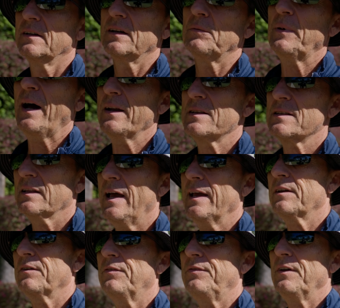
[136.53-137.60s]
about his
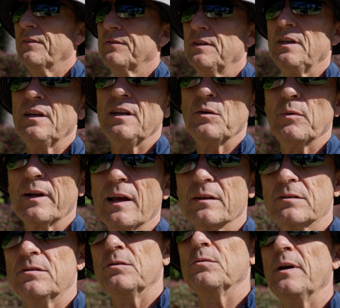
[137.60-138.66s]
Leica 50, and he went out
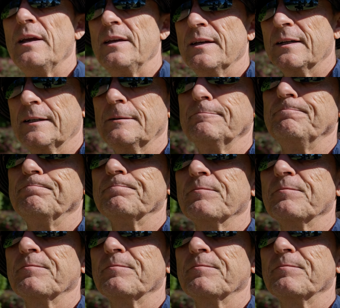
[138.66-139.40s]
to a